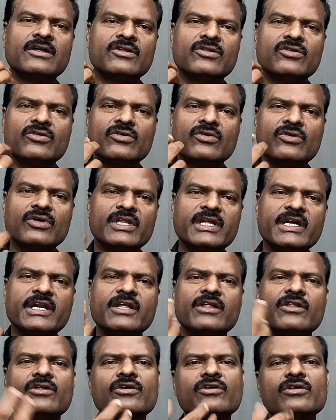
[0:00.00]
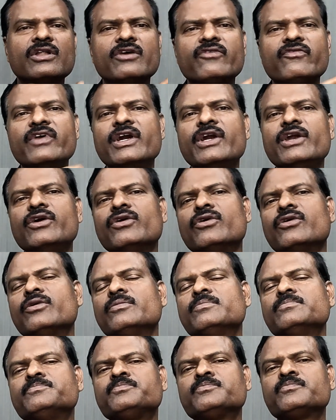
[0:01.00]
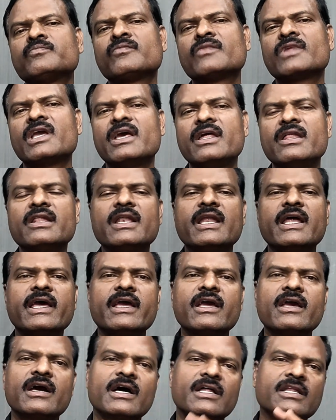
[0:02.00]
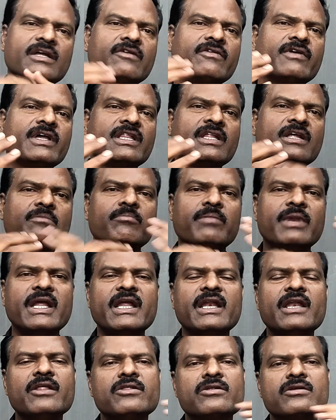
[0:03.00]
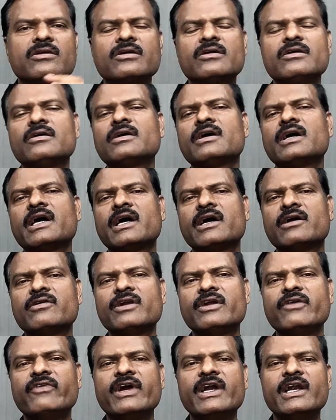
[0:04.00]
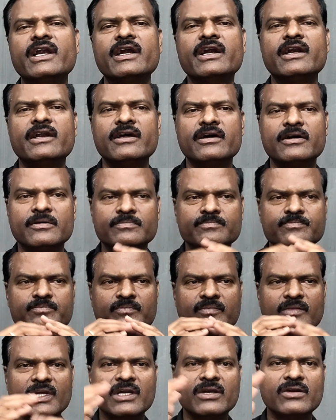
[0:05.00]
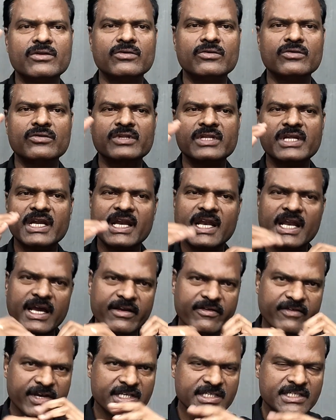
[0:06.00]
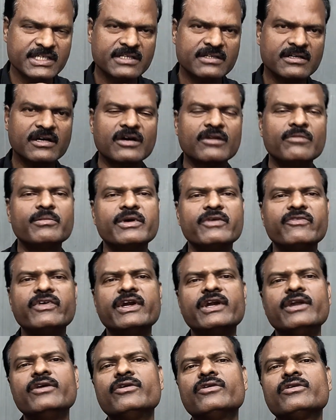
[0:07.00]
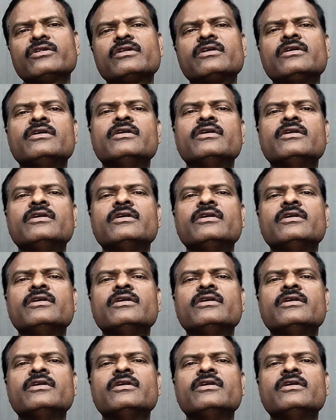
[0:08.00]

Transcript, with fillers: So that is how the video is like. Otherwise in playlist, uh, I have divided uh, into three languages all my videos